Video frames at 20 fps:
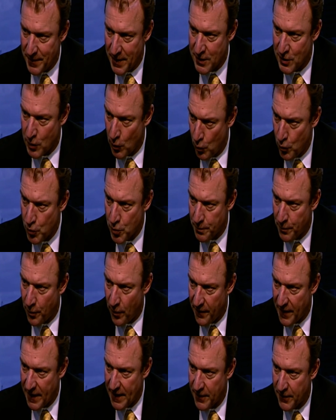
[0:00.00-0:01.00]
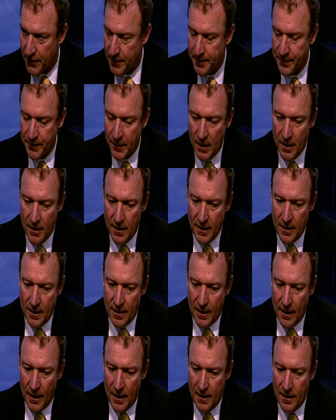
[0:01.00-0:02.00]
a solution provider.
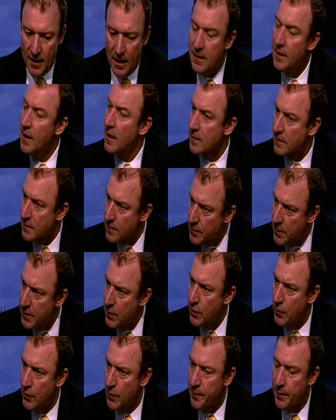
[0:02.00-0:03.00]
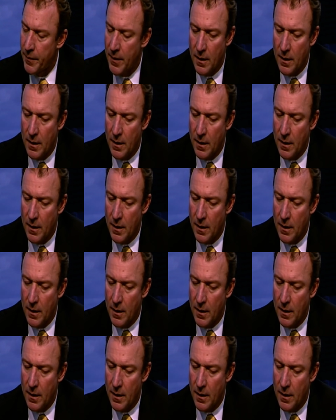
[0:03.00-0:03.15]
And yes, we do.